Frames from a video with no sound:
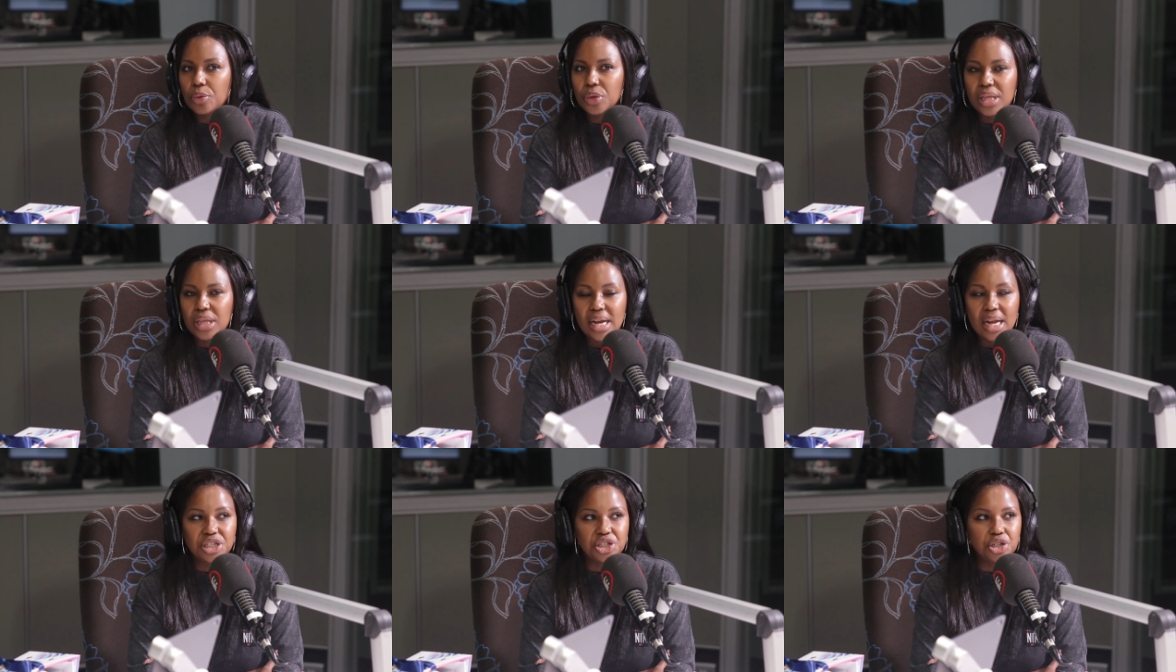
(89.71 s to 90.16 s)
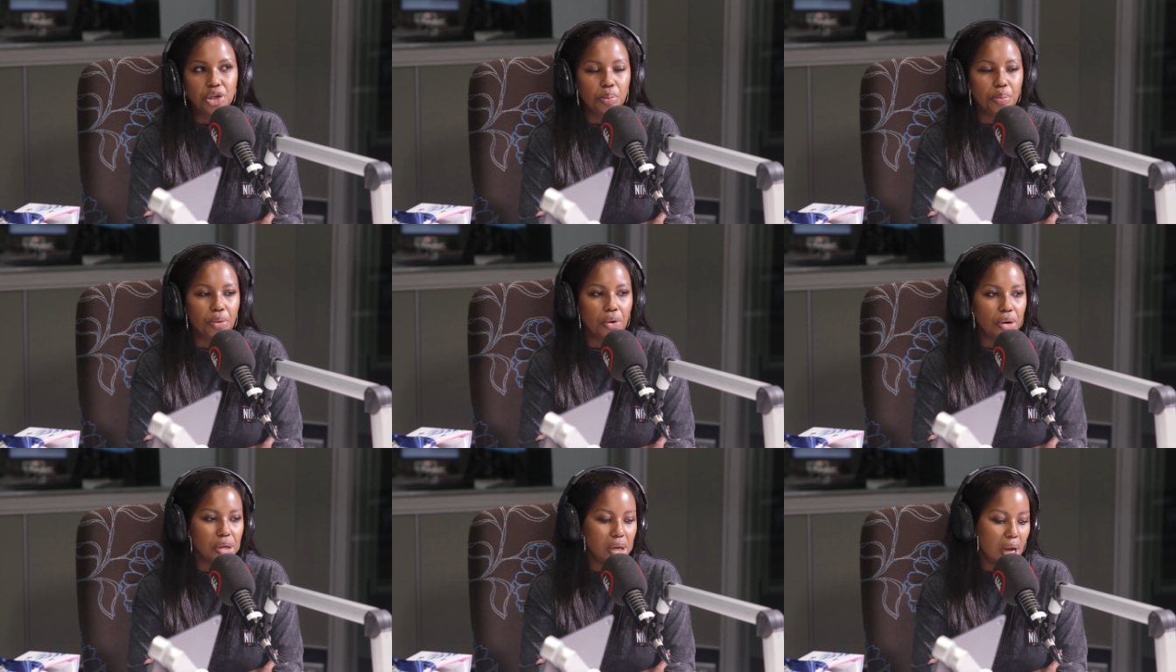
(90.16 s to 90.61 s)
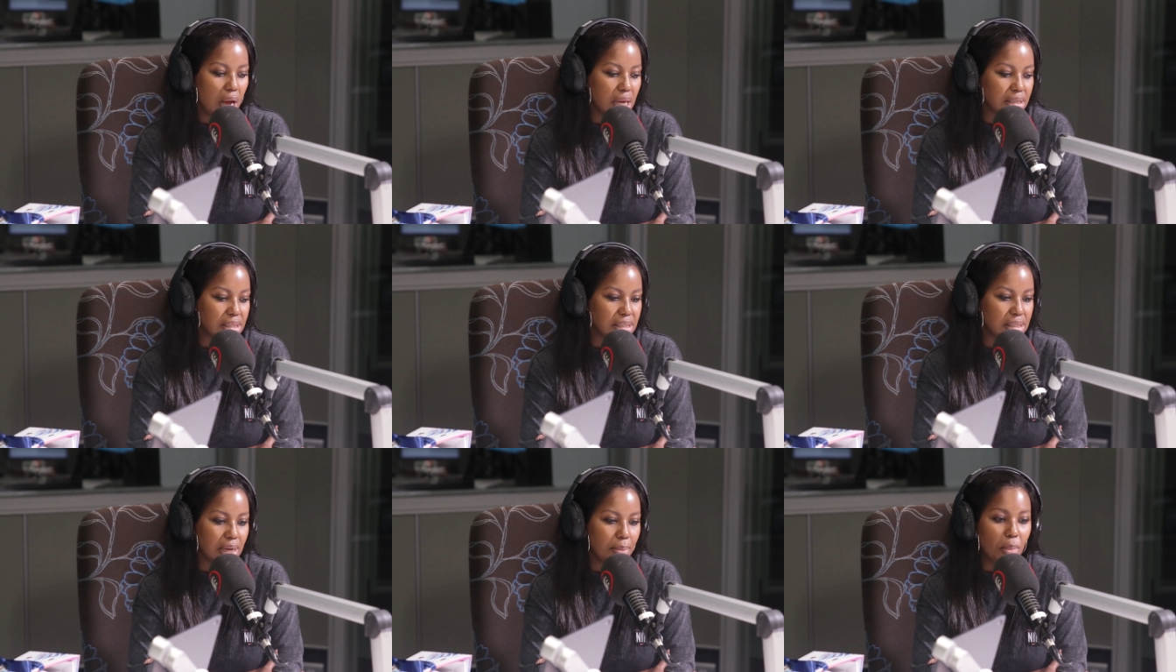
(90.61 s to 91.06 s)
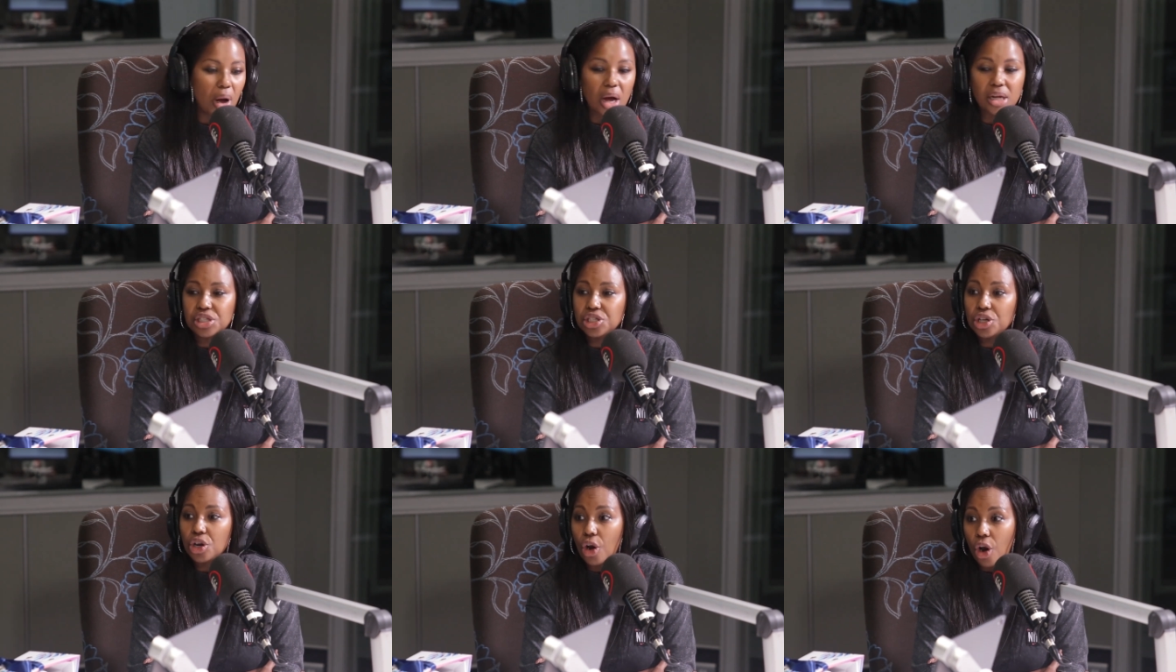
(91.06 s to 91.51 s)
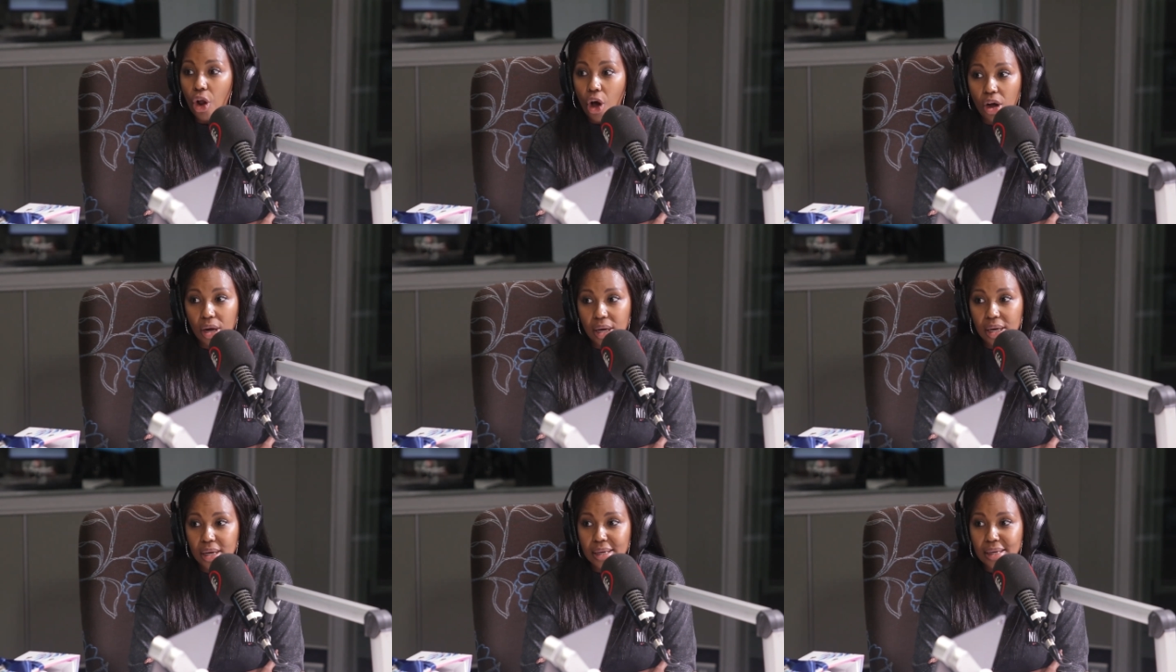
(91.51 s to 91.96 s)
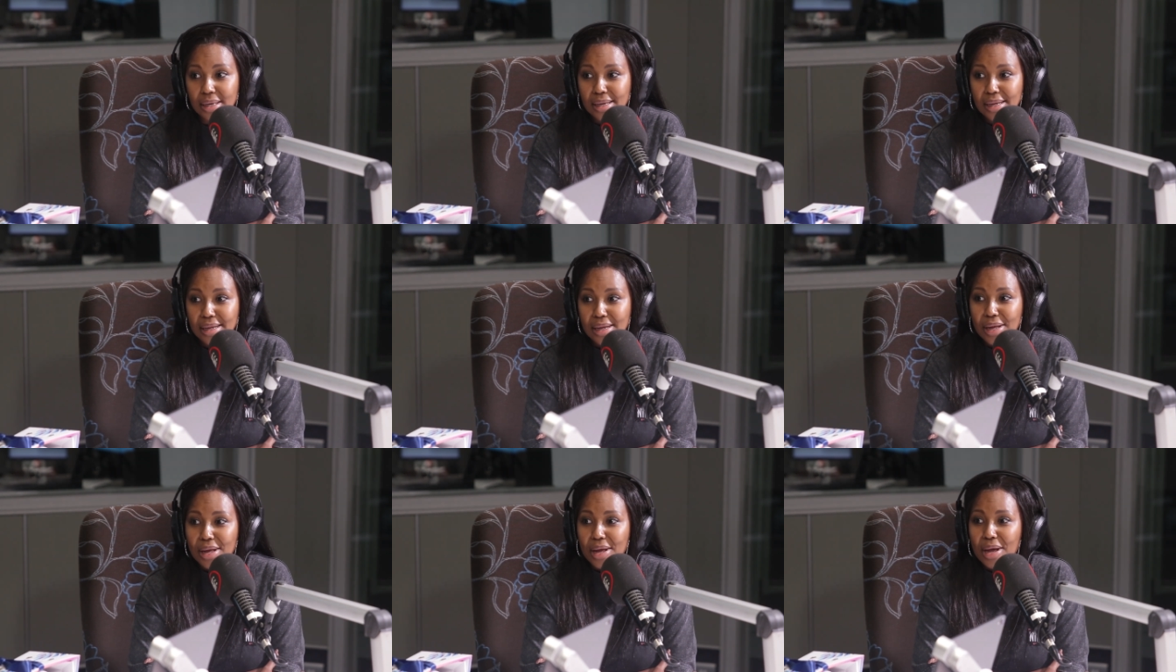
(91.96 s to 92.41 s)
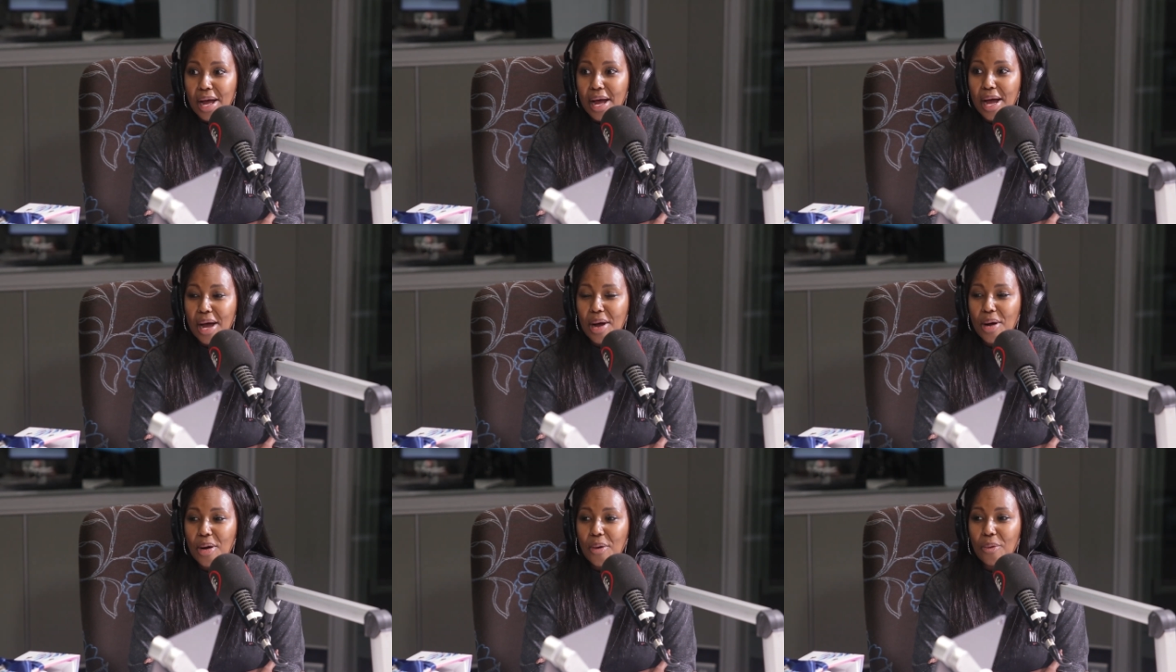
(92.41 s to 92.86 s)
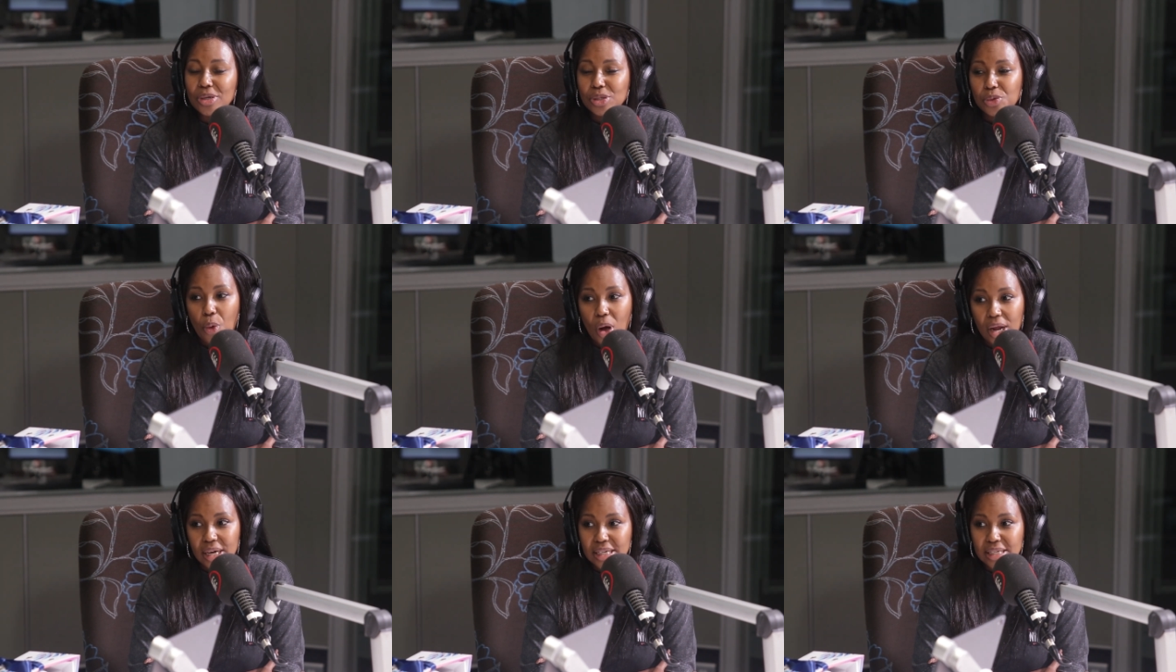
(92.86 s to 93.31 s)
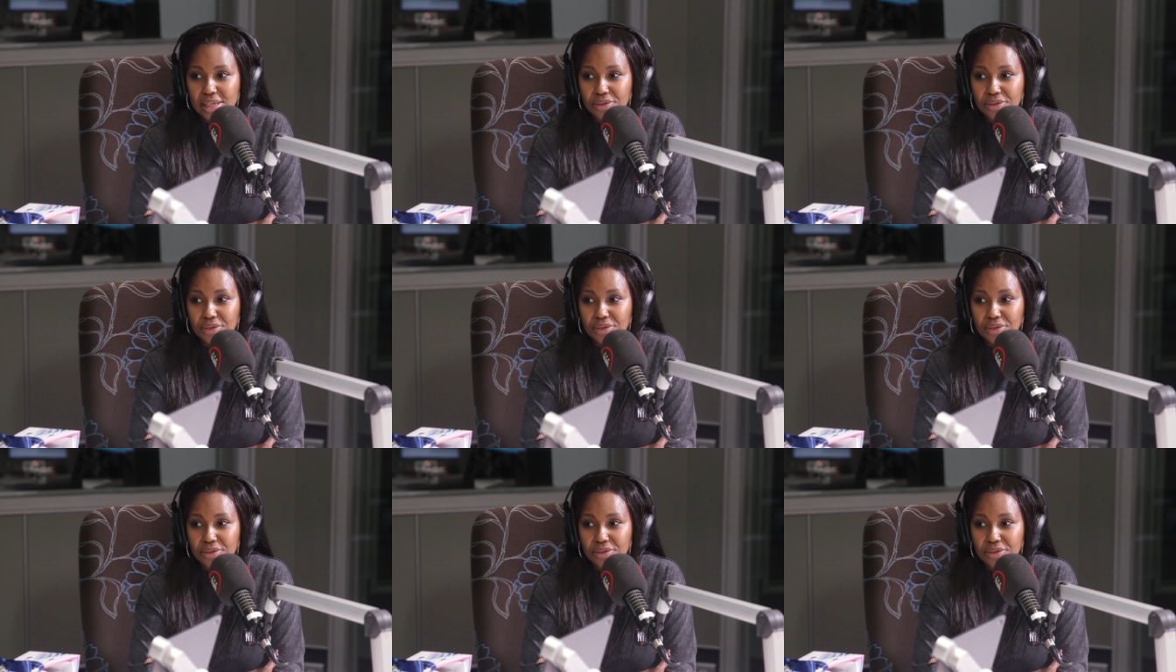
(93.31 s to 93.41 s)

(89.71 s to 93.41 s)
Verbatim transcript: with the national broadcaster Martin Locke, uh, was one ah.